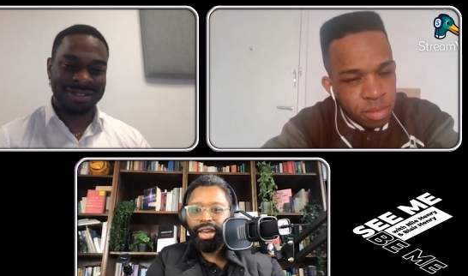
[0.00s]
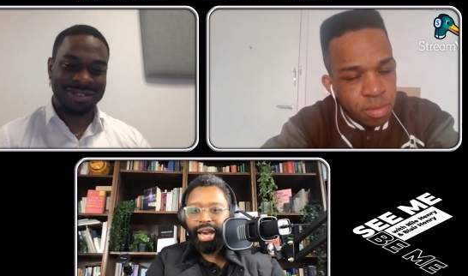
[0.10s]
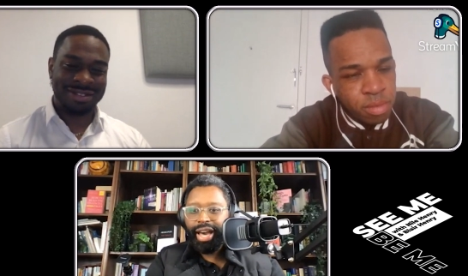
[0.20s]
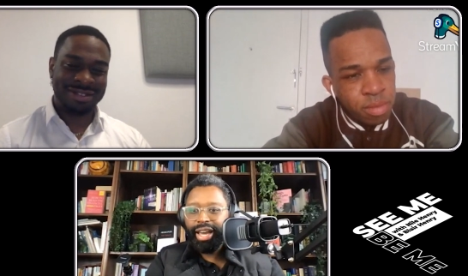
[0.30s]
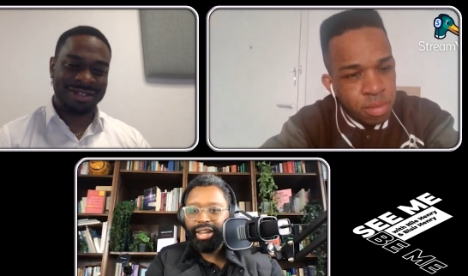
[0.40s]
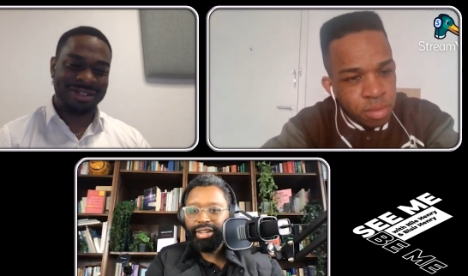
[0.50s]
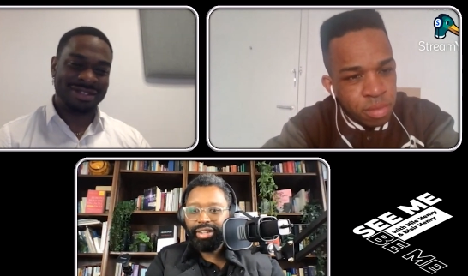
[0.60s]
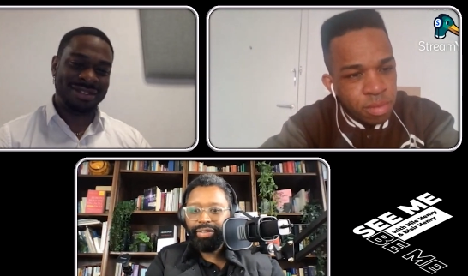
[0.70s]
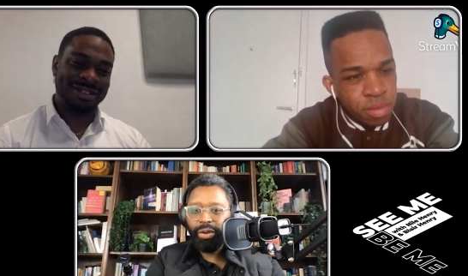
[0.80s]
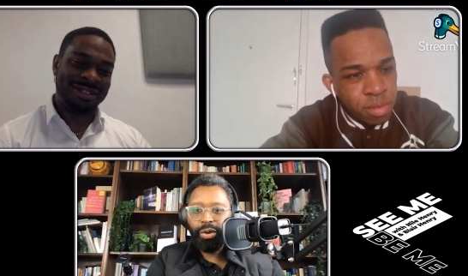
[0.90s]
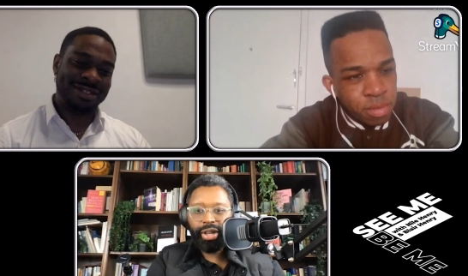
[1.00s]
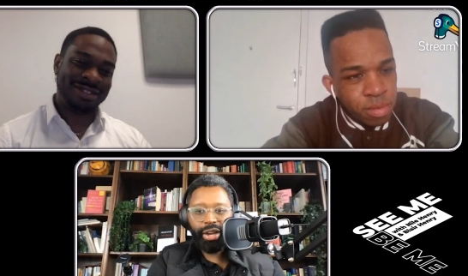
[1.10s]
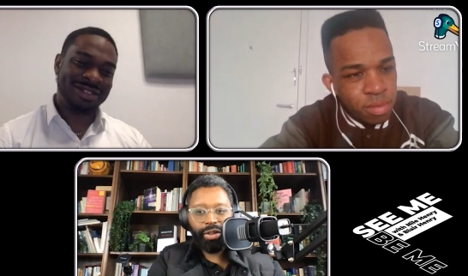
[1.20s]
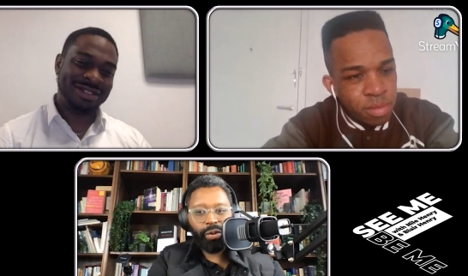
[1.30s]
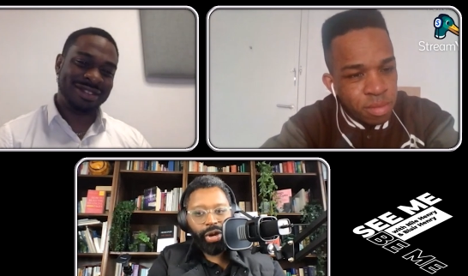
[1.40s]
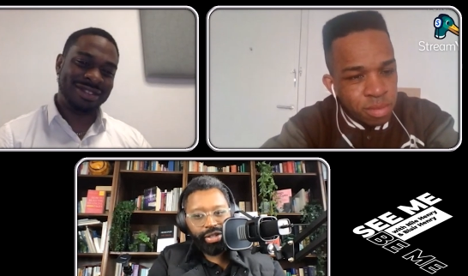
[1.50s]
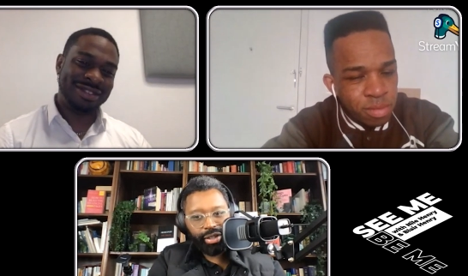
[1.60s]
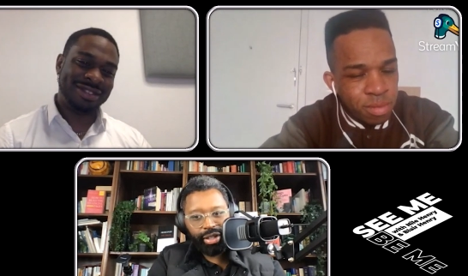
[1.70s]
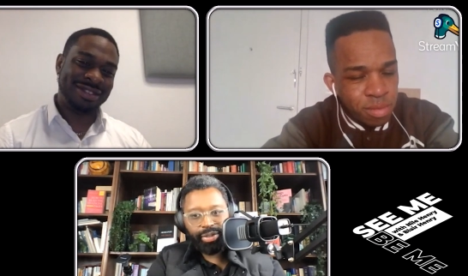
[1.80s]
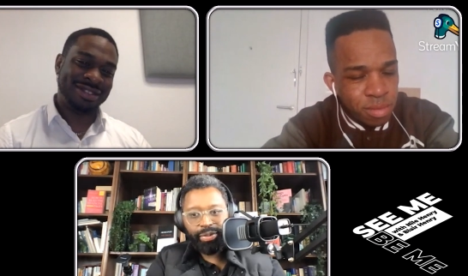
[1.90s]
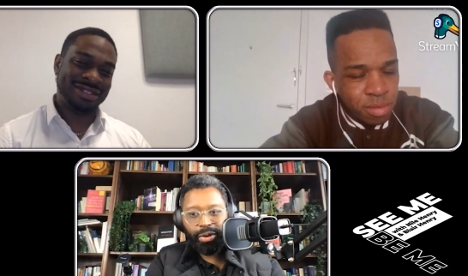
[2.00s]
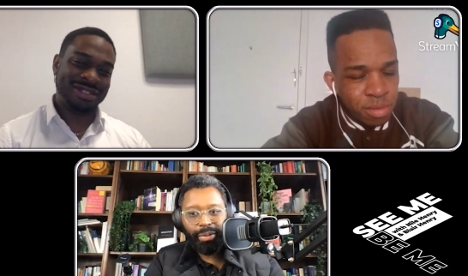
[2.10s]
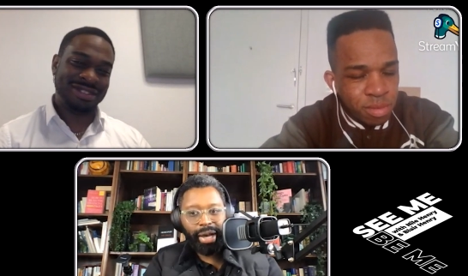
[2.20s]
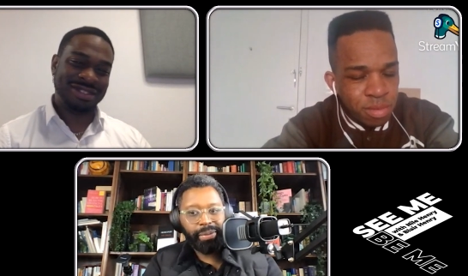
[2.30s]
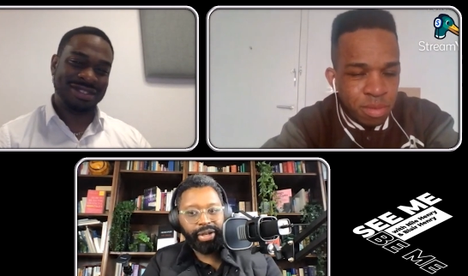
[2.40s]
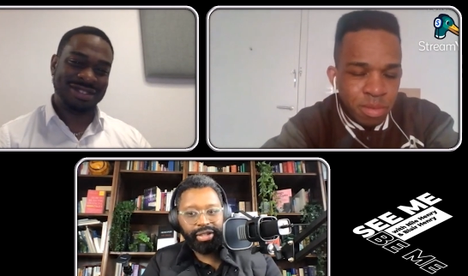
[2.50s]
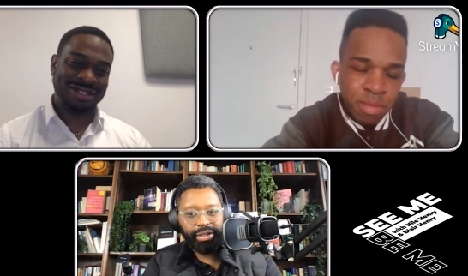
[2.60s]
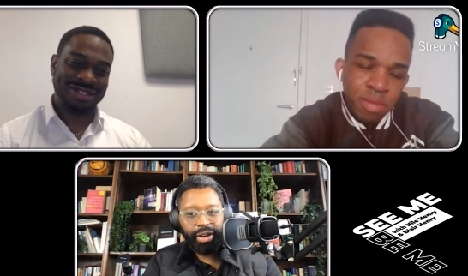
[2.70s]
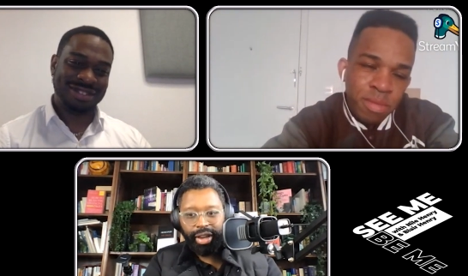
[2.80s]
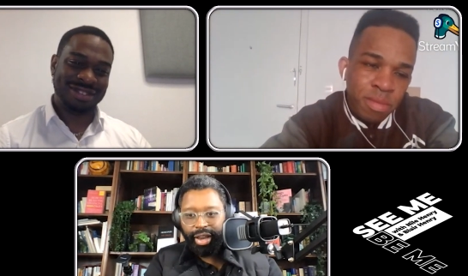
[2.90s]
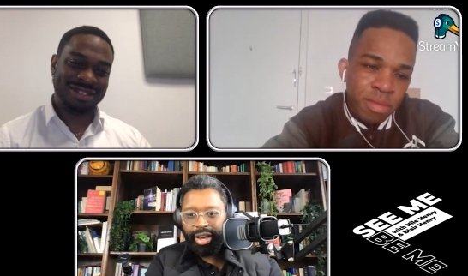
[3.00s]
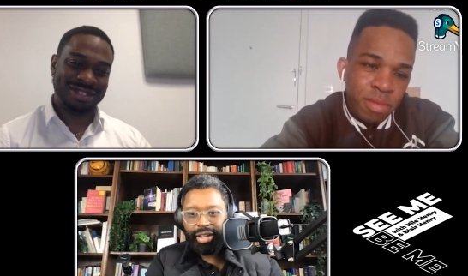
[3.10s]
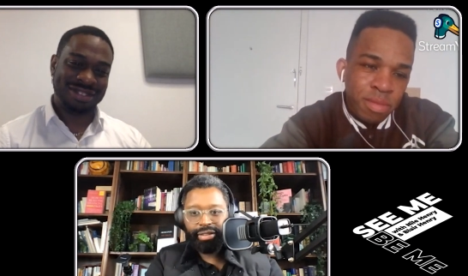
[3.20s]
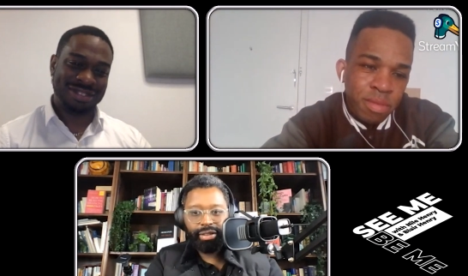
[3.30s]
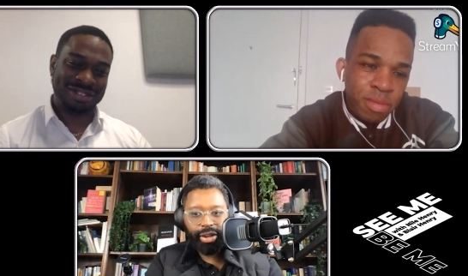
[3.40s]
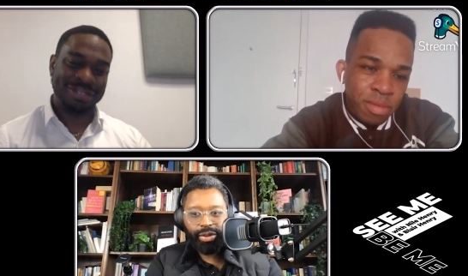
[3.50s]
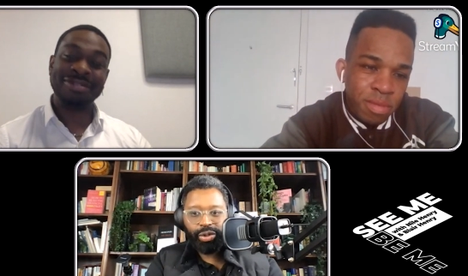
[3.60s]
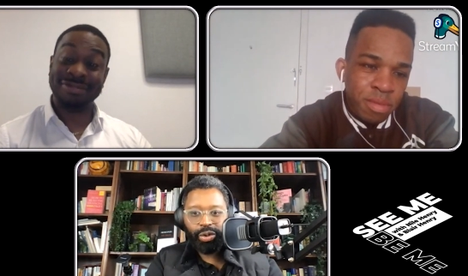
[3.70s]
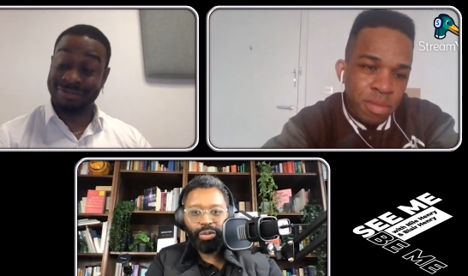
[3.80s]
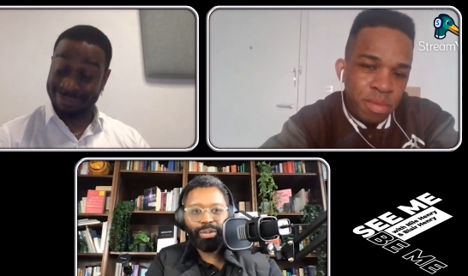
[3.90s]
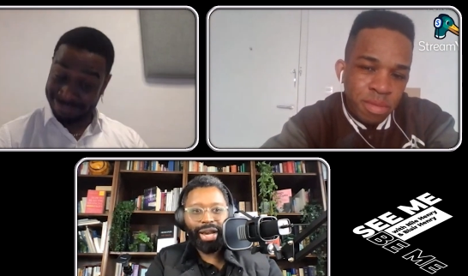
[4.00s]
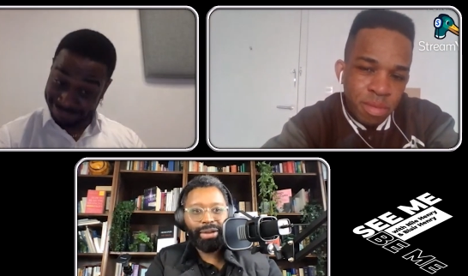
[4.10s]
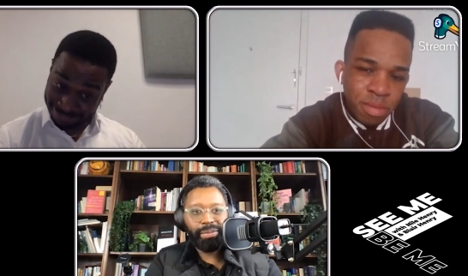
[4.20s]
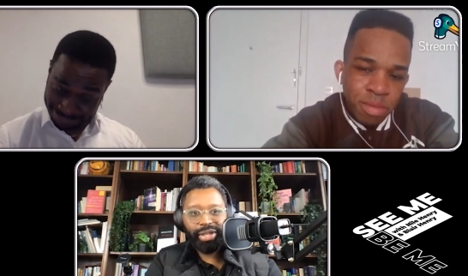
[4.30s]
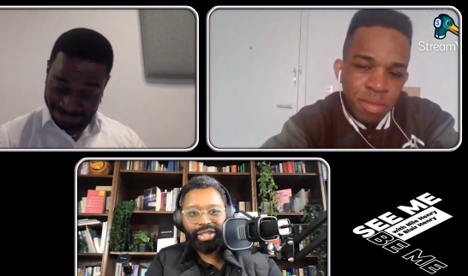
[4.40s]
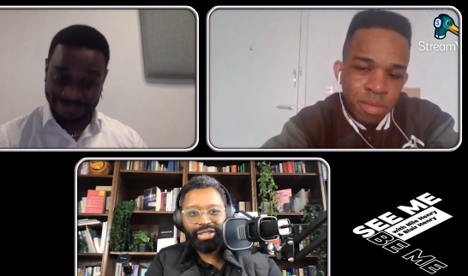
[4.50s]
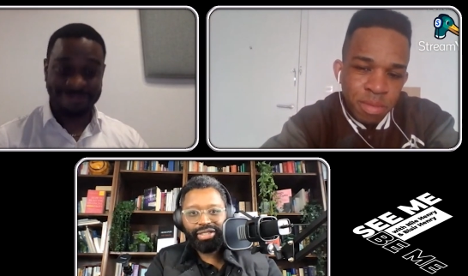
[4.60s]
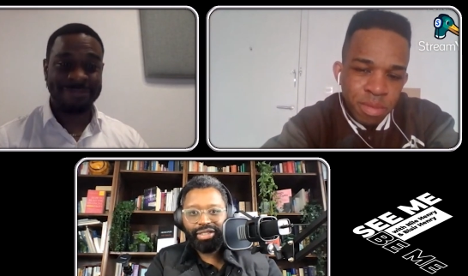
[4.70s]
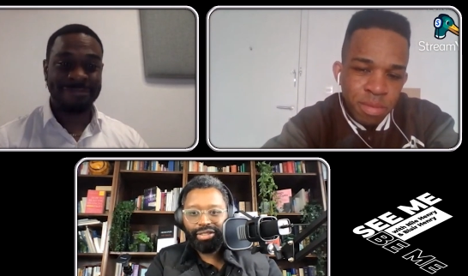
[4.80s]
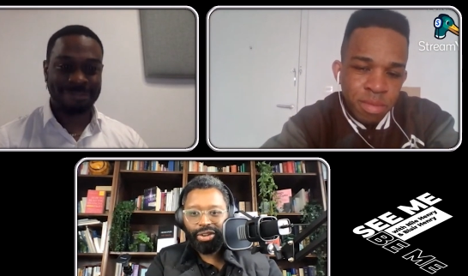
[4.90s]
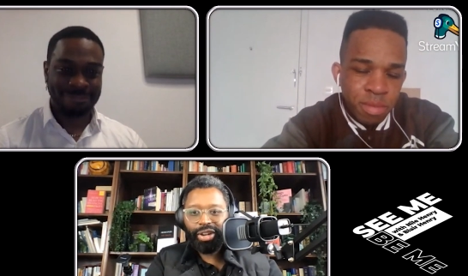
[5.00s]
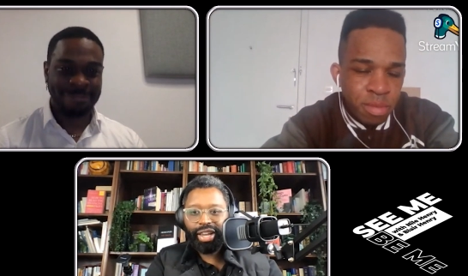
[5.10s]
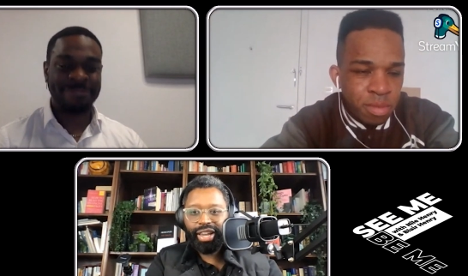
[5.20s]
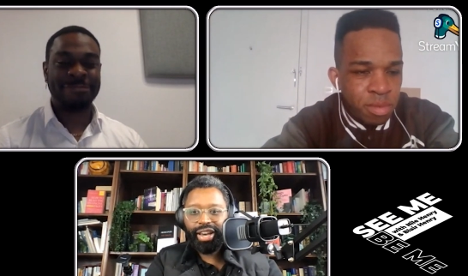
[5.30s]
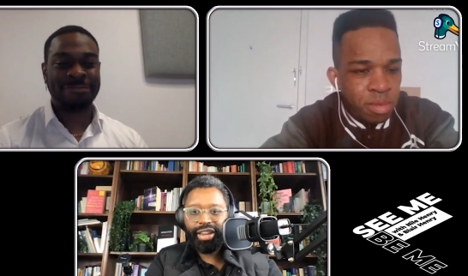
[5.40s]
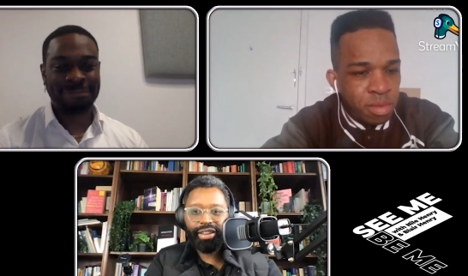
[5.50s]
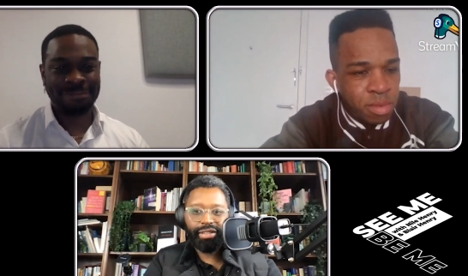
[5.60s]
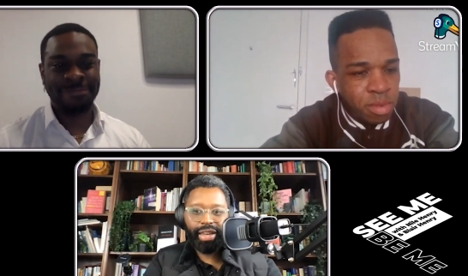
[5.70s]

Speaker 1: And if you want to get on the waiting list for mypeas.ai, go to mypeas.ai,